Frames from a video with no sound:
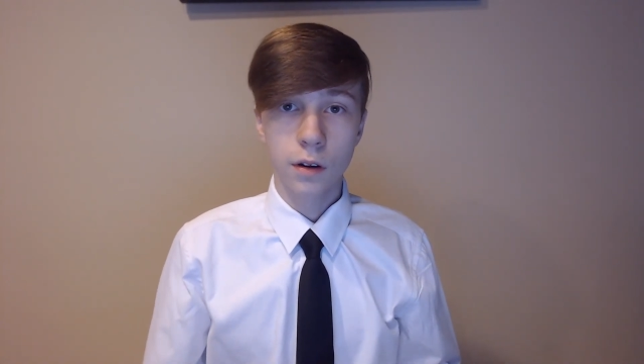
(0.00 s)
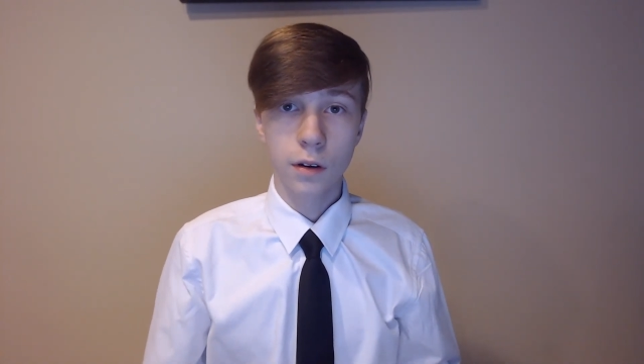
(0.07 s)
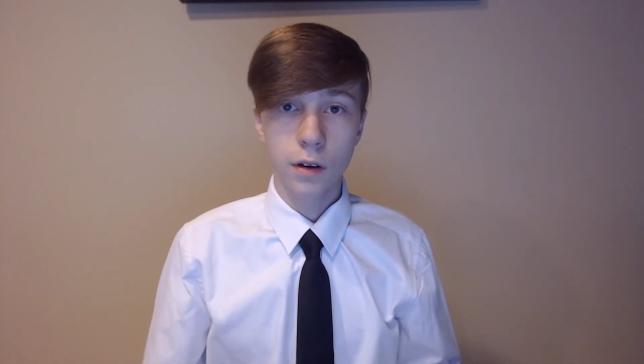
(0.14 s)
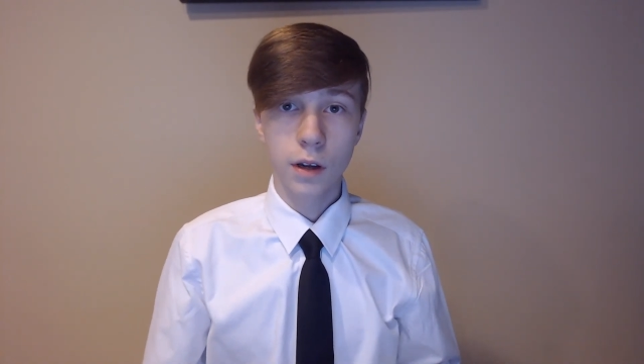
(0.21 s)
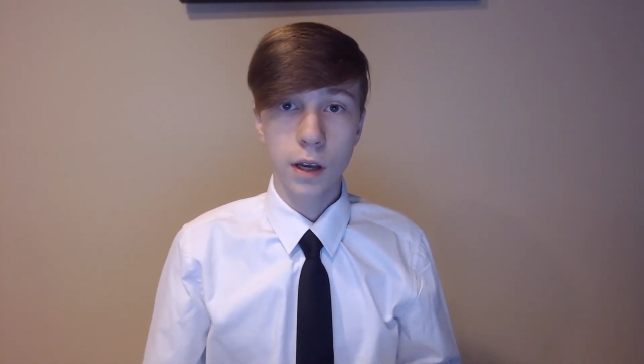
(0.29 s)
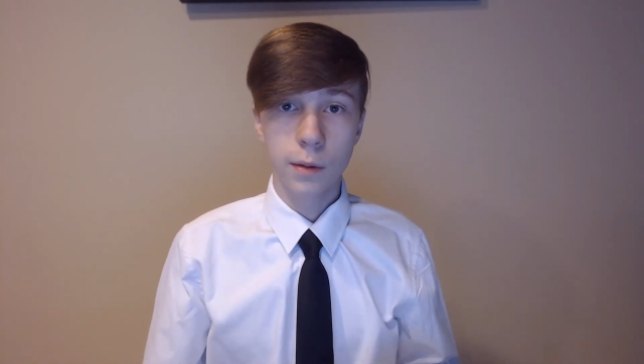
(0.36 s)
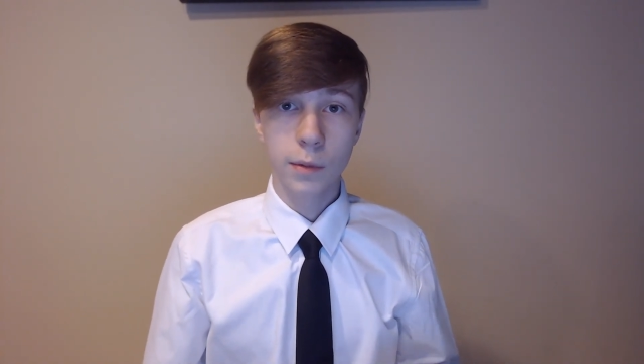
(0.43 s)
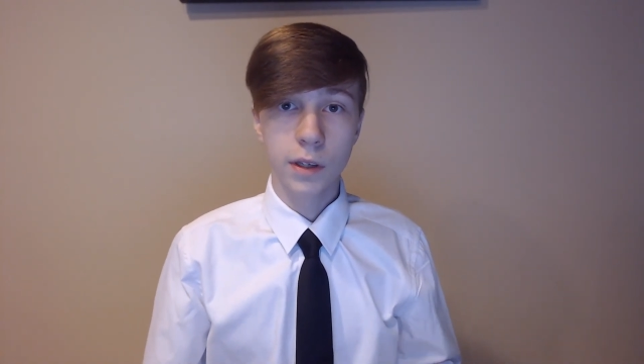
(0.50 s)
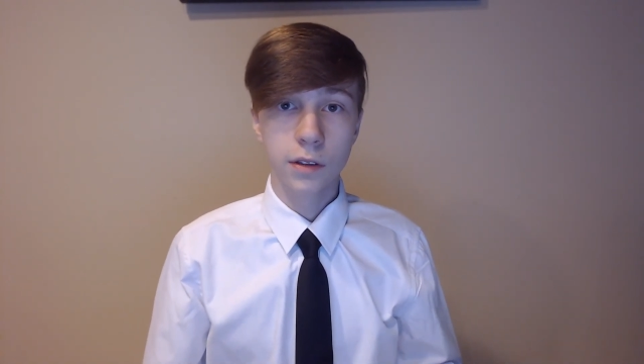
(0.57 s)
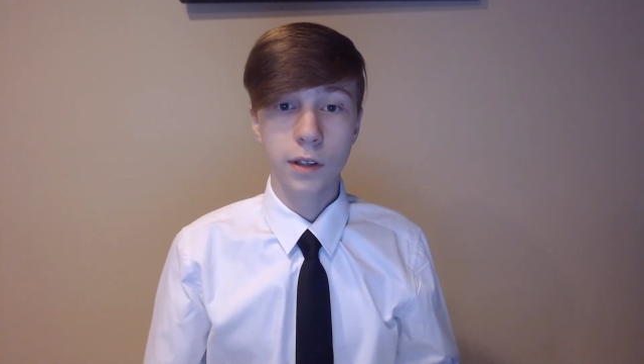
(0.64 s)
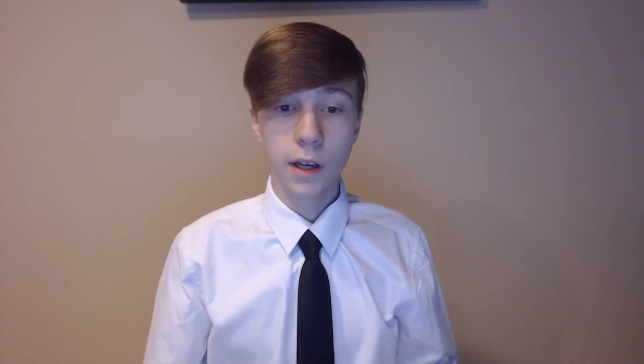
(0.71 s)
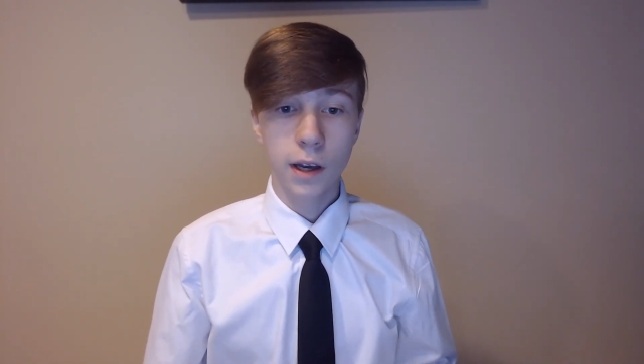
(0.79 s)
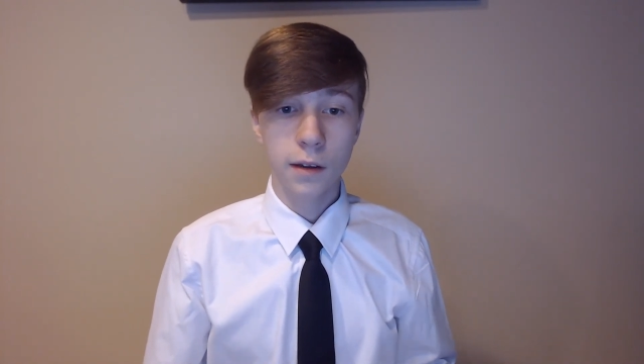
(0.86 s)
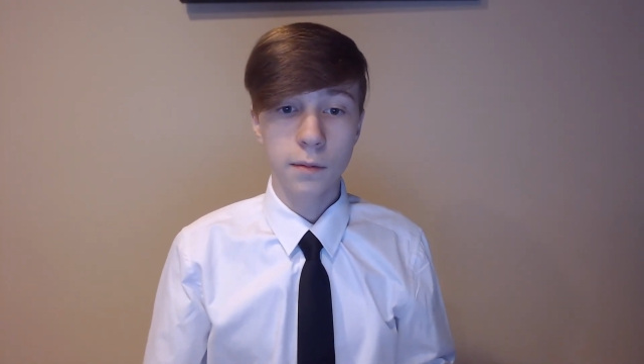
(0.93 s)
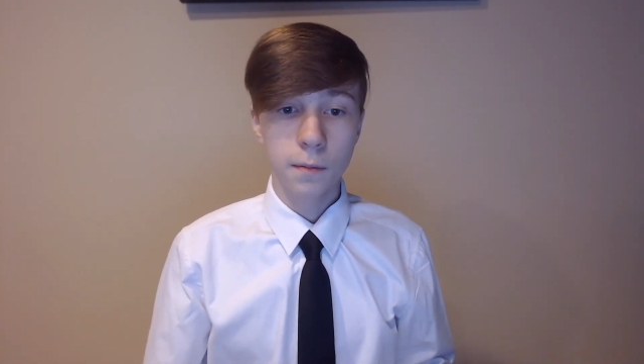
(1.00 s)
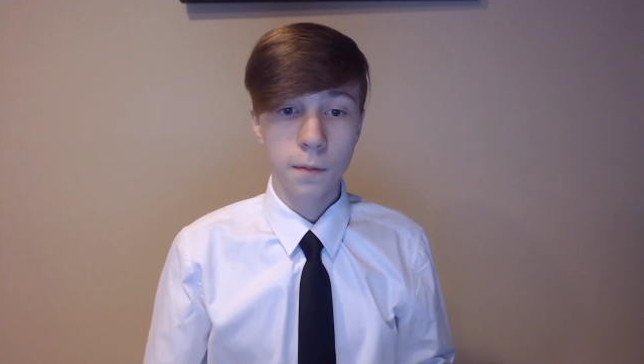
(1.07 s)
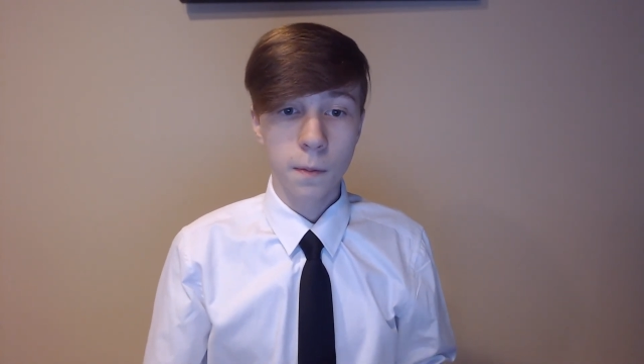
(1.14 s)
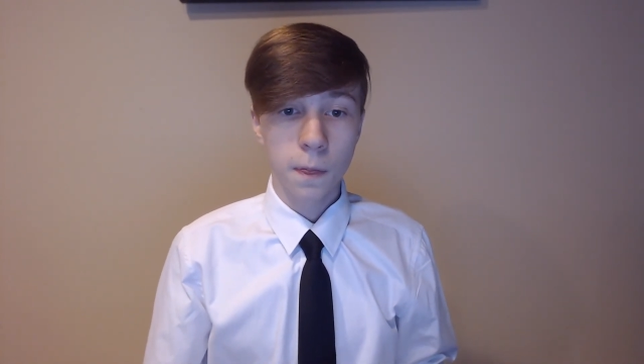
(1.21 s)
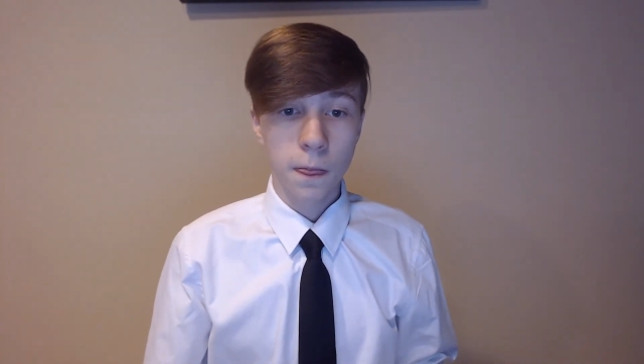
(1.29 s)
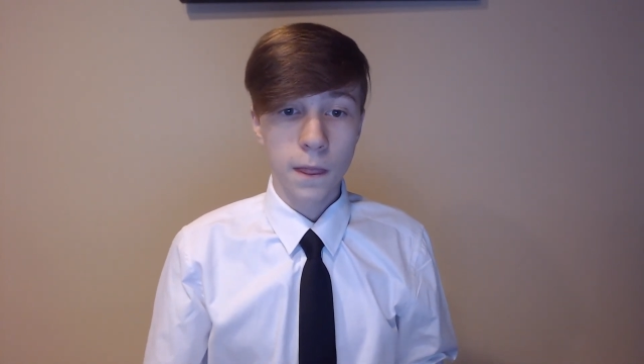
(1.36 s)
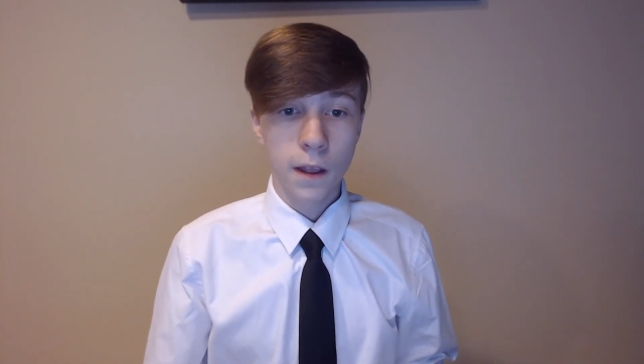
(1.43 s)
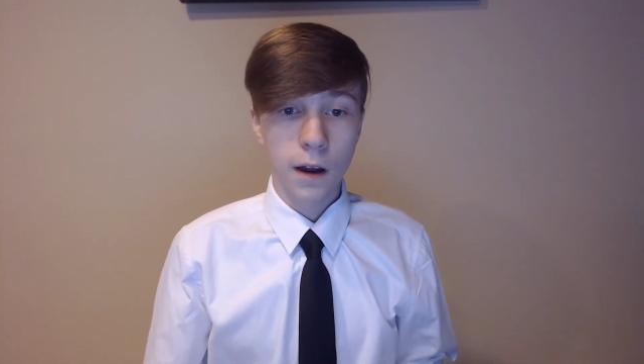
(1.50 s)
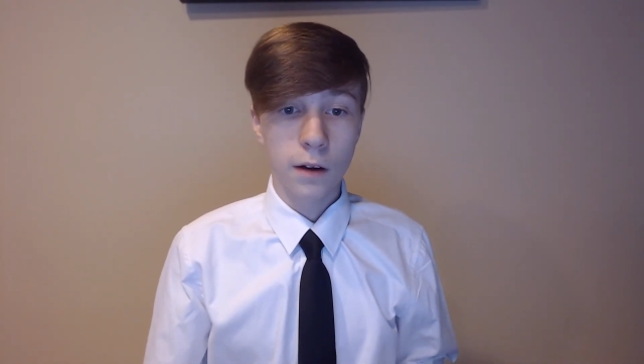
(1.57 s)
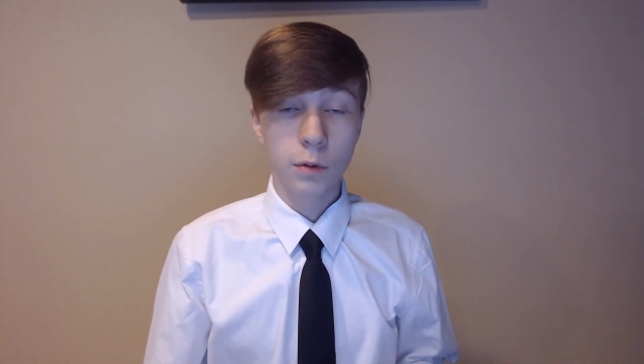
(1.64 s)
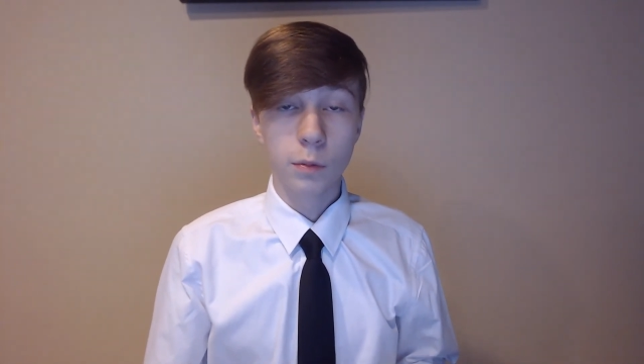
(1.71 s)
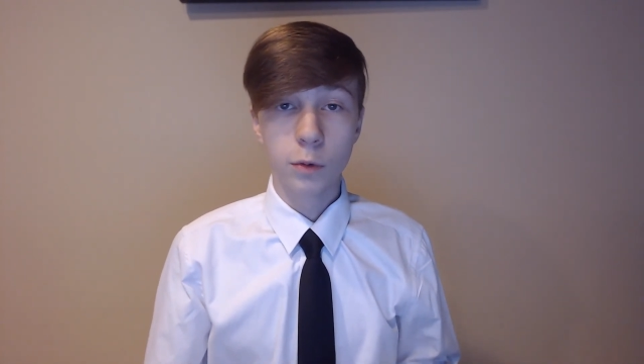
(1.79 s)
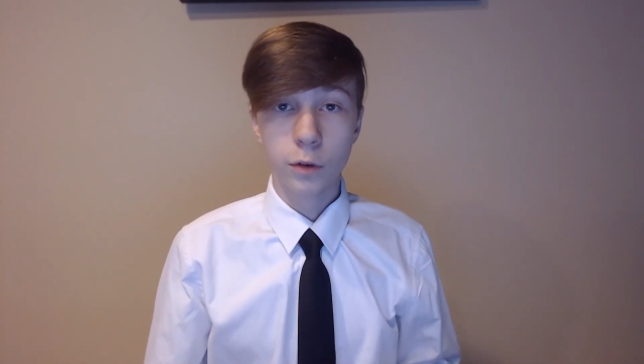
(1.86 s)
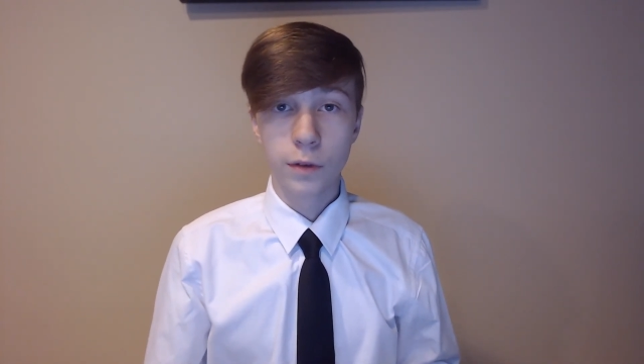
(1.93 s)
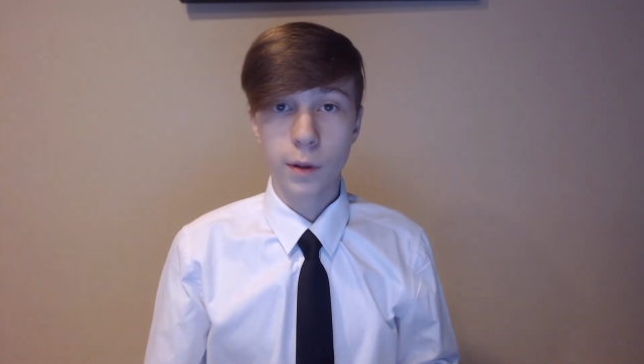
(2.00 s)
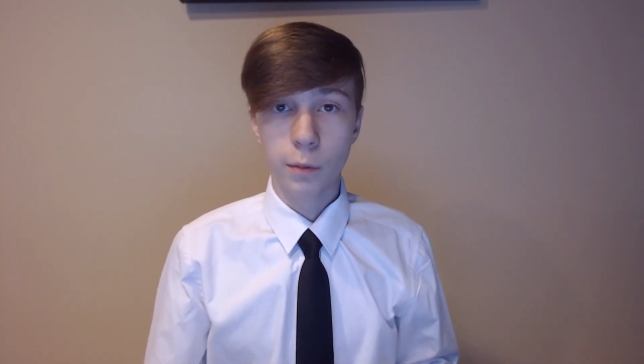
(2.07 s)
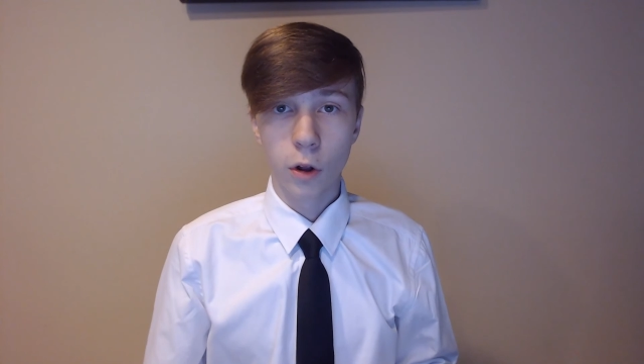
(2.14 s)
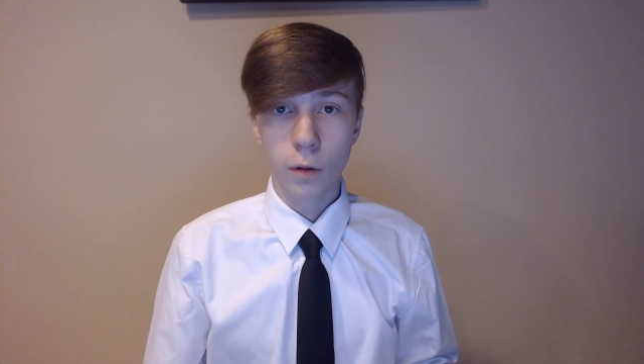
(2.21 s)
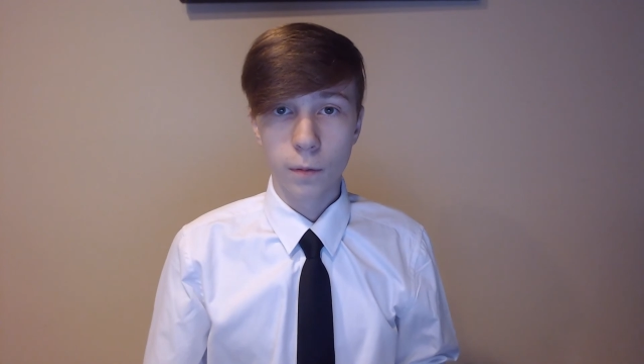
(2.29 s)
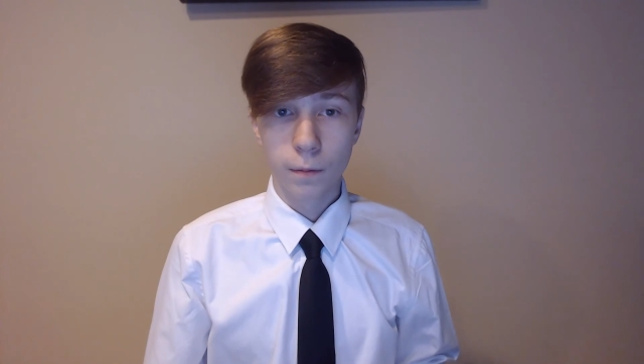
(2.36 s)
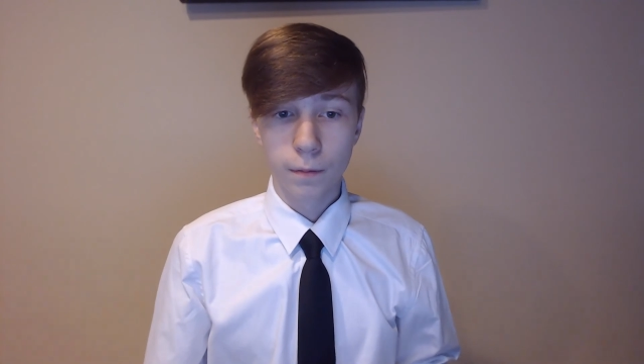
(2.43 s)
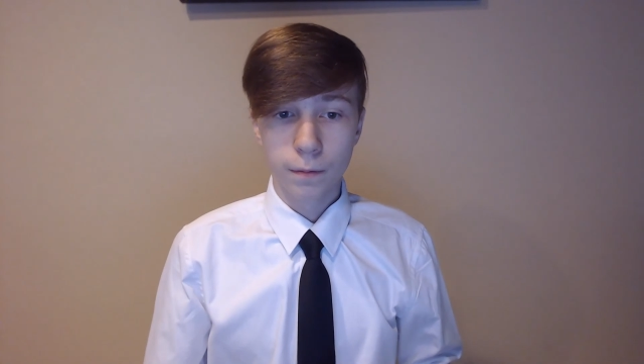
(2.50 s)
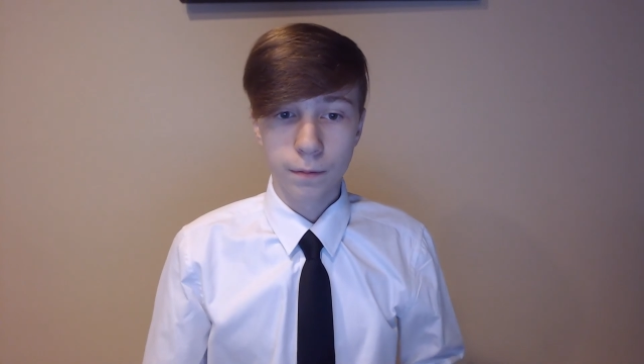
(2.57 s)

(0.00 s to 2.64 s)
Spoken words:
aiming to get, I removed them all.